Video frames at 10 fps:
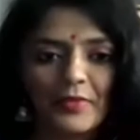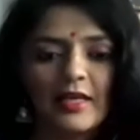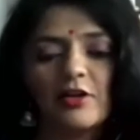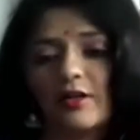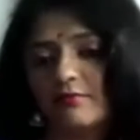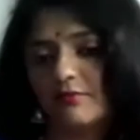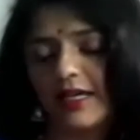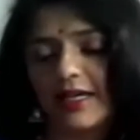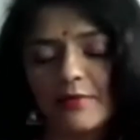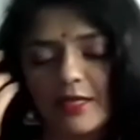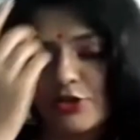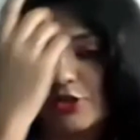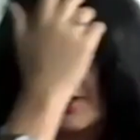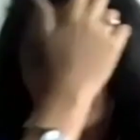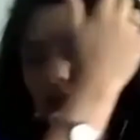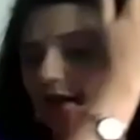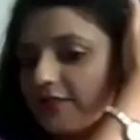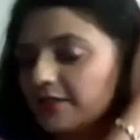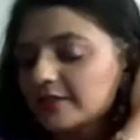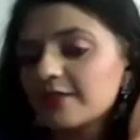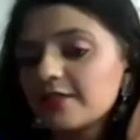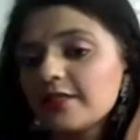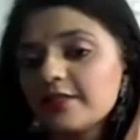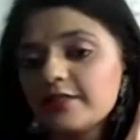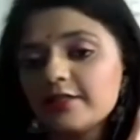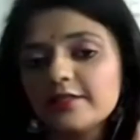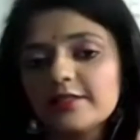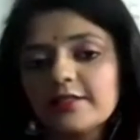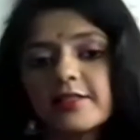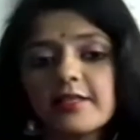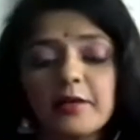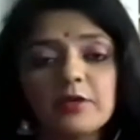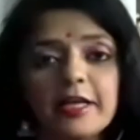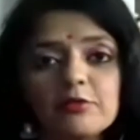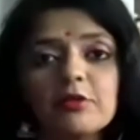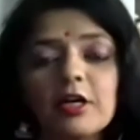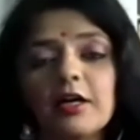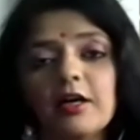Now, like I mentioned, that there are certain statistics that I would like to